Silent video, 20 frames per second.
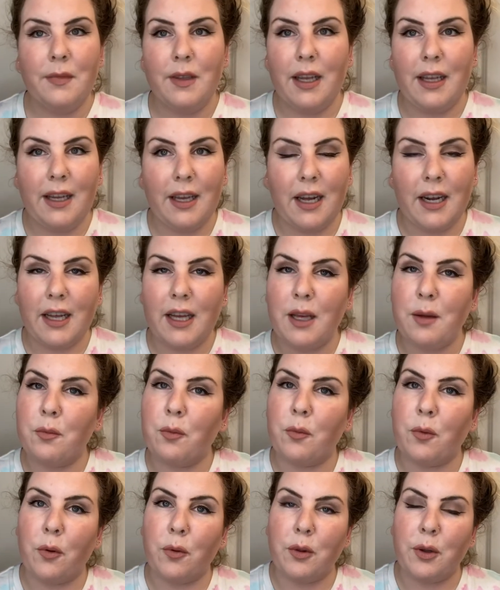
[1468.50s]
you gotta keep
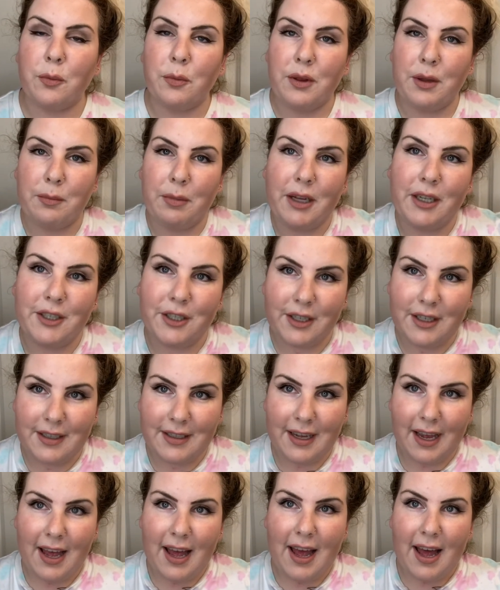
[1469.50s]
rolling with the punches.
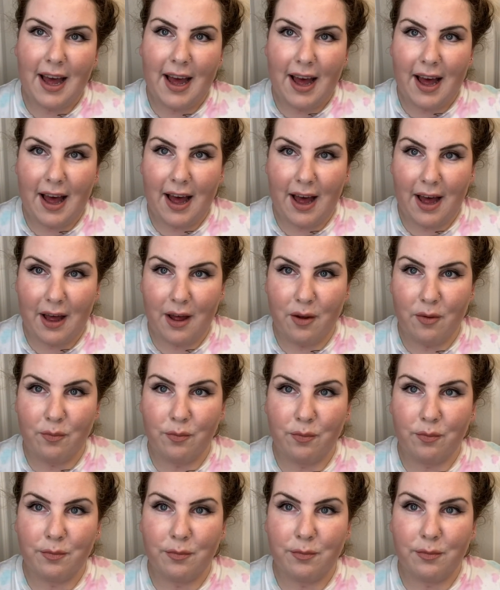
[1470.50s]

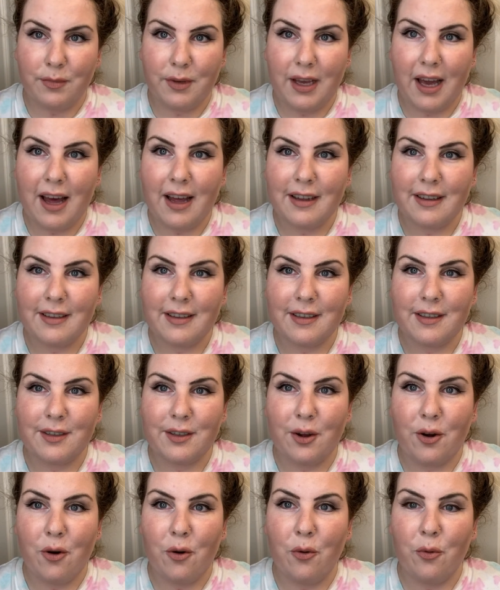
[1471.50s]
Um, yeah,
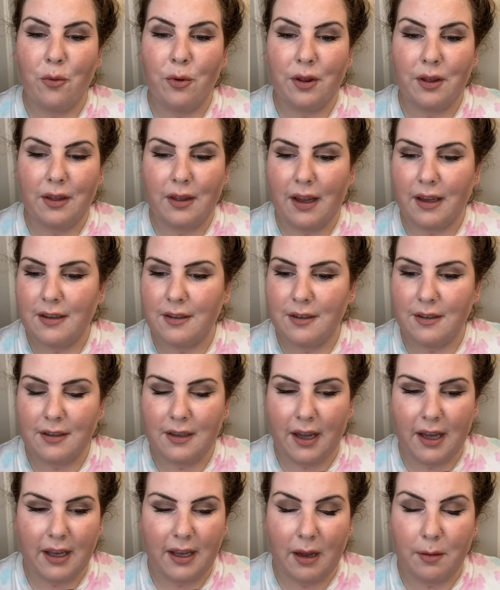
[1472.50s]
so that's just
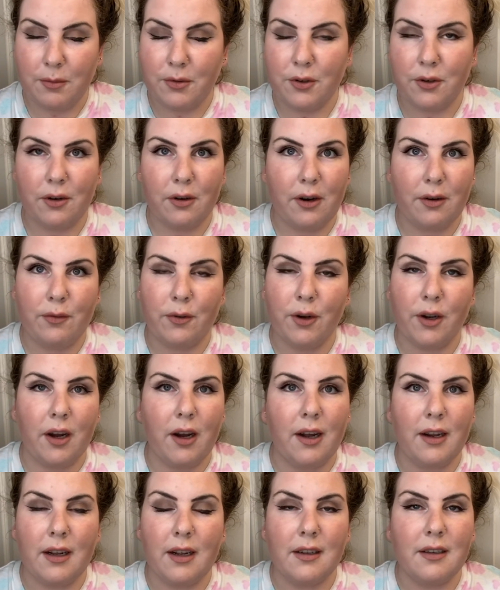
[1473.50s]
like I'm sure I
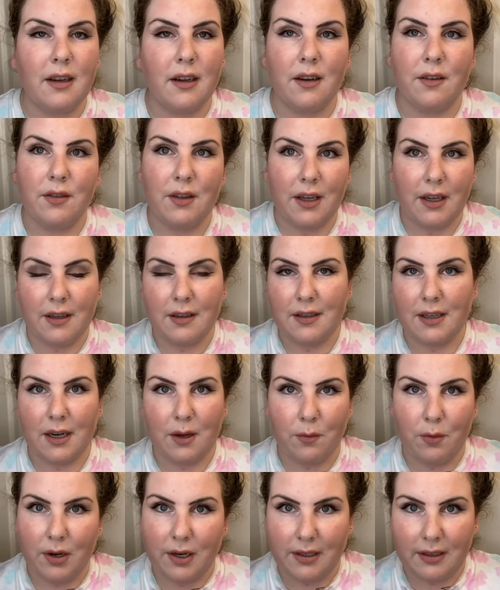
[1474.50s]
forgot a ton of things that I
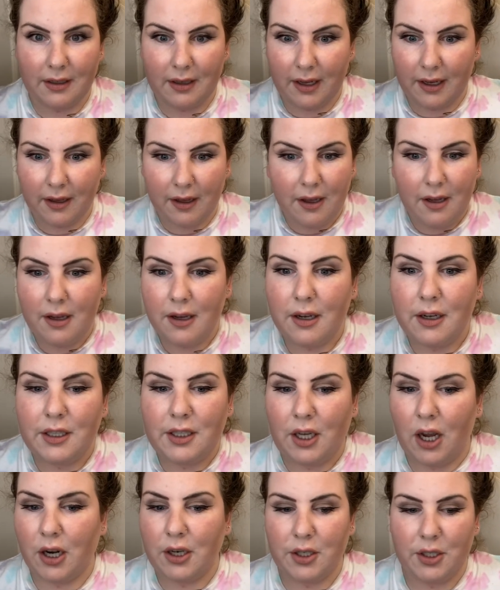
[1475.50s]
wanted to like
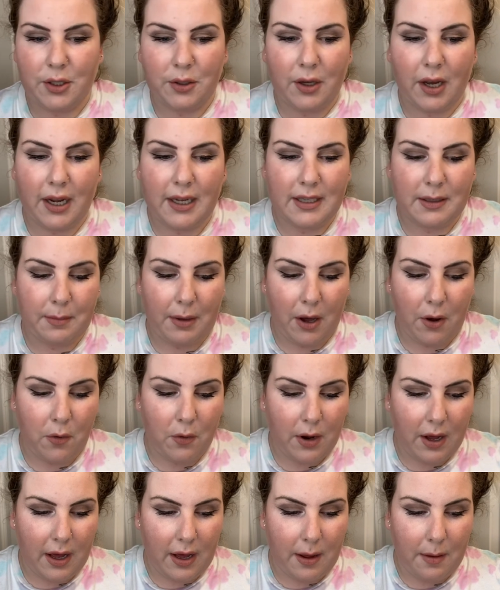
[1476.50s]
talk to you guys
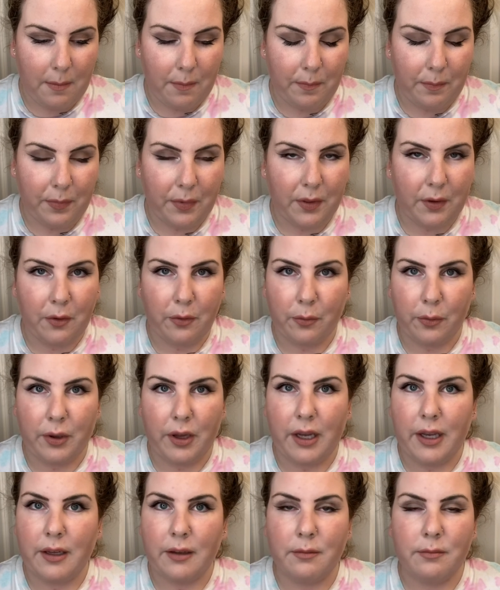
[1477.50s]
about. Um, those were
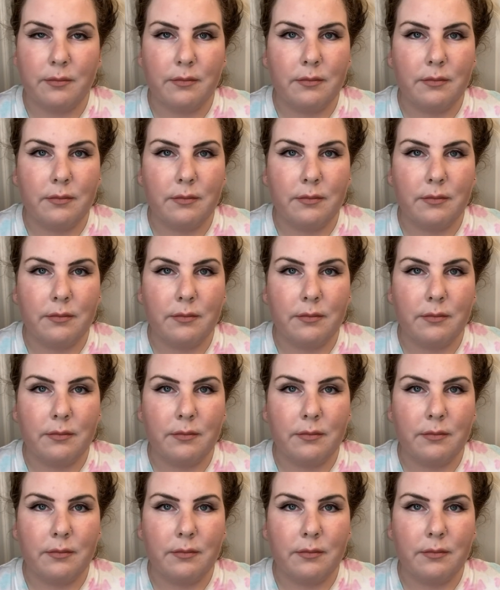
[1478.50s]
like